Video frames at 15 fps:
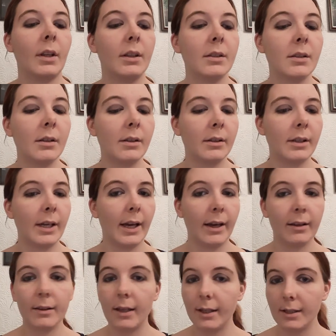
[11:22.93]
So yeah,
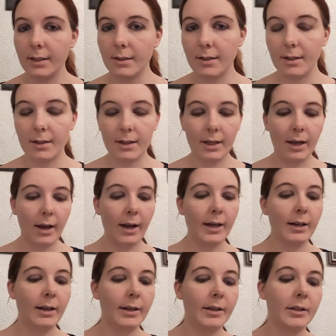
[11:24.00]
that is the
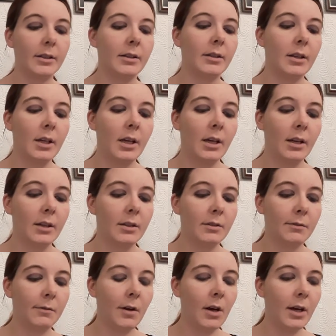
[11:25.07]
eyeliner
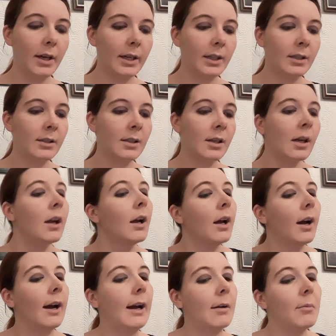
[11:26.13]
defined.
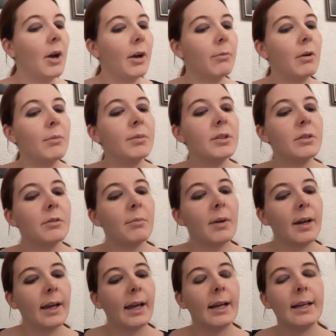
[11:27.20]
I won't be doing
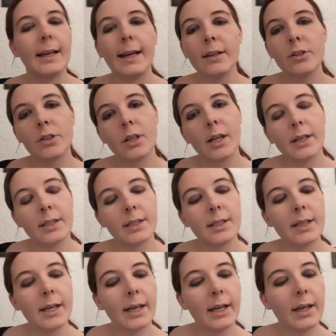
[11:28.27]
my lash line
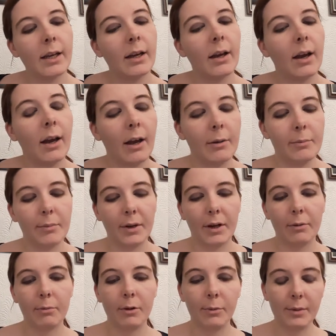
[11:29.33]
today, but I
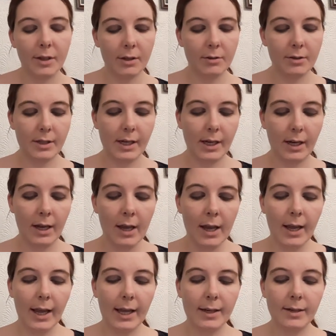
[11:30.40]
will be using
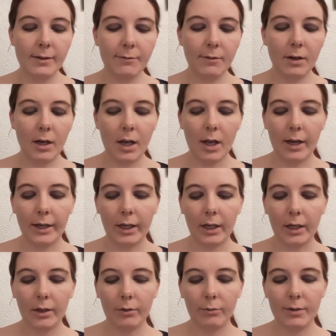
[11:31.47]
a different
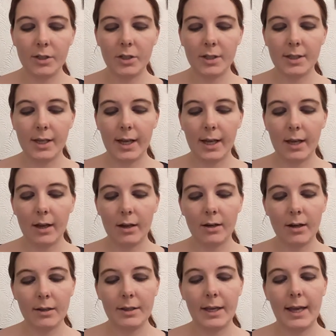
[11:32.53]
liner, which is
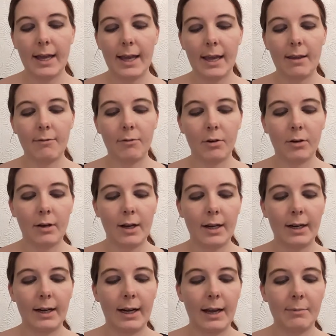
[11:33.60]
another Avon
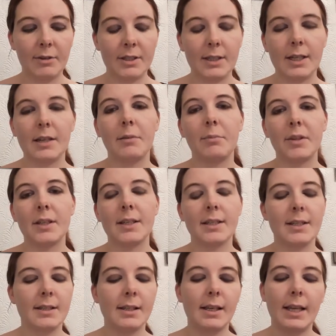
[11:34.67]
Glamour Stick, but this
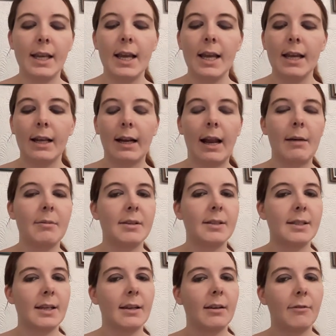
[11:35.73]
is the Glamour
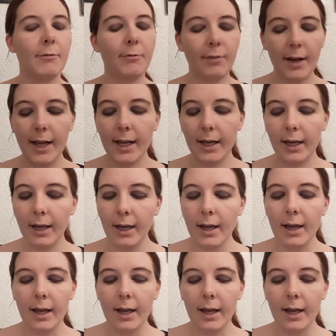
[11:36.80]
Stick Flick,